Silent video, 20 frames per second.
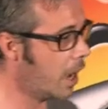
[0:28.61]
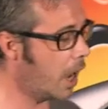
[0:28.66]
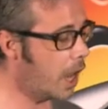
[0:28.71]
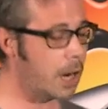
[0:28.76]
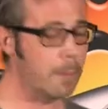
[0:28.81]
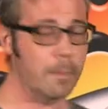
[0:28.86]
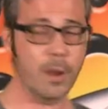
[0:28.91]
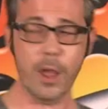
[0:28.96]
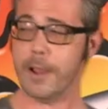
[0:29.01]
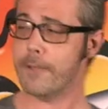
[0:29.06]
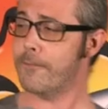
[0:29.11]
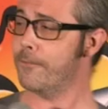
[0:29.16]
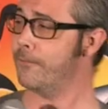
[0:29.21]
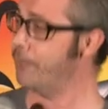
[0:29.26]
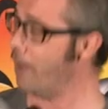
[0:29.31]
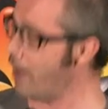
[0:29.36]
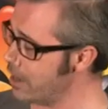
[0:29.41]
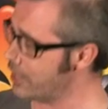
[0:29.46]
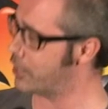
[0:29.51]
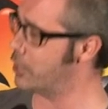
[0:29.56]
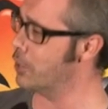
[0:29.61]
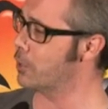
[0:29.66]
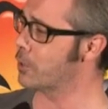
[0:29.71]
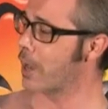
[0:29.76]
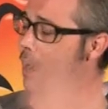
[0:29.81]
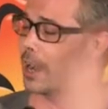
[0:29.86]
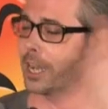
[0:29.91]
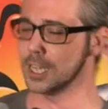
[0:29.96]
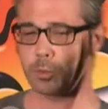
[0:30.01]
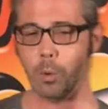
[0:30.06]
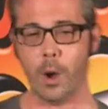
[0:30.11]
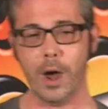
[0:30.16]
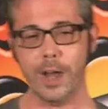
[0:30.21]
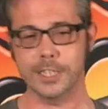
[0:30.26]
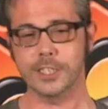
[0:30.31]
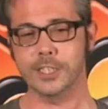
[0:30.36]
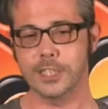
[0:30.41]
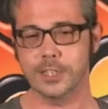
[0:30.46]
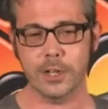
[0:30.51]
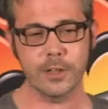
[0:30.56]
And I'm like, fuck you guys, why
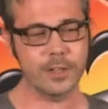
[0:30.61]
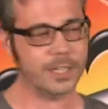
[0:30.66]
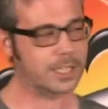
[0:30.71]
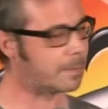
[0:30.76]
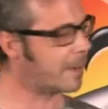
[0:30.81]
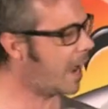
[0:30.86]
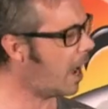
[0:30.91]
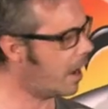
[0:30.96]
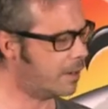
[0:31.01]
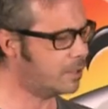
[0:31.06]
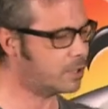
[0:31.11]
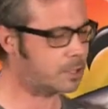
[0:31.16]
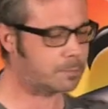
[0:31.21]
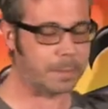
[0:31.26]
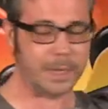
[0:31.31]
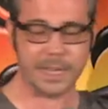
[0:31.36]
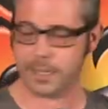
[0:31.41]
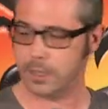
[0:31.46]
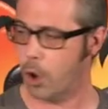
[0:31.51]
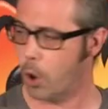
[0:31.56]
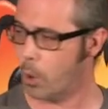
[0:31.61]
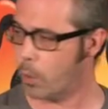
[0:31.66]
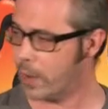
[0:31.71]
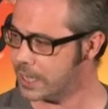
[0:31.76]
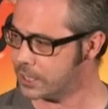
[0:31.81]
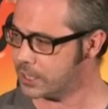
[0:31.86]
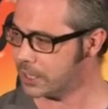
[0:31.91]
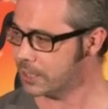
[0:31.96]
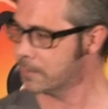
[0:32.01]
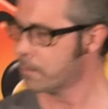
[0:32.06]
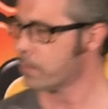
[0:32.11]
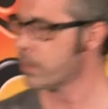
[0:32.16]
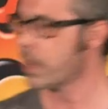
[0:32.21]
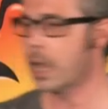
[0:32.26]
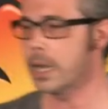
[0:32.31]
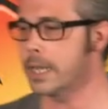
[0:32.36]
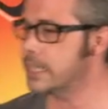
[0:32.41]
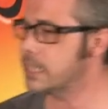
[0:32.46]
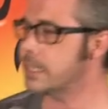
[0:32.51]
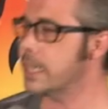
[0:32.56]
did you do this to me? I don't speak Norwegian.
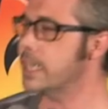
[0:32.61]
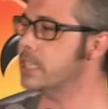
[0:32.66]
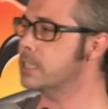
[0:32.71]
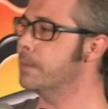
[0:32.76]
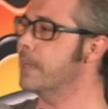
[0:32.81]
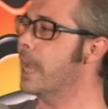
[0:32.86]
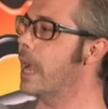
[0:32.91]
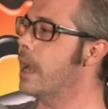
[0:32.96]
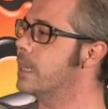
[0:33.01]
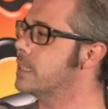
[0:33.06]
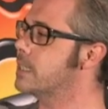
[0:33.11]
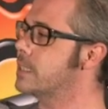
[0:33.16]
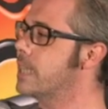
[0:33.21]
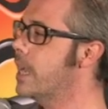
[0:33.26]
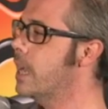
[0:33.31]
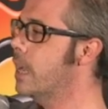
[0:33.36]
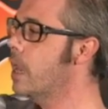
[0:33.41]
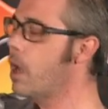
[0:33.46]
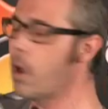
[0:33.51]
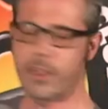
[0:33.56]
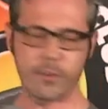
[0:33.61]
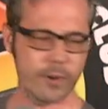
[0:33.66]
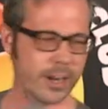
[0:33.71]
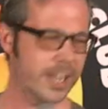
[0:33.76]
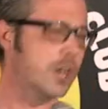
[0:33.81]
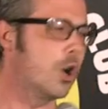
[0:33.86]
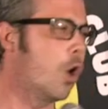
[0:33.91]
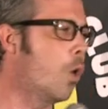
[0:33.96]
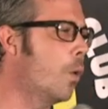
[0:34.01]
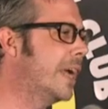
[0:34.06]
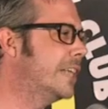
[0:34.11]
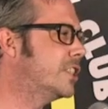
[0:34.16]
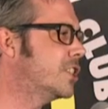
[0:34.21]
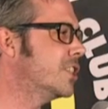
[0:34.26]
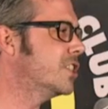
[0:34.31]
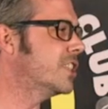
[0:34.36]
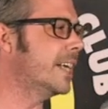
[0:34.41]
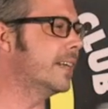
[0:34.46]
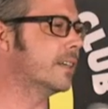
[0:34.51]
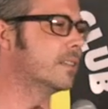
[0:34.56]
At least teach me how to say hello. Are there any
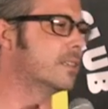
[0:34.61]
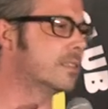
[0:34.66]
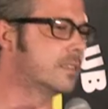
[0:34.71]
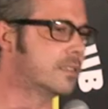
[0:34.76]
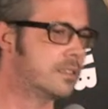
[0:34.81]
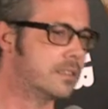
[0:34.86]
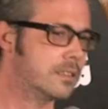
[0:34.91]
Norwegians in?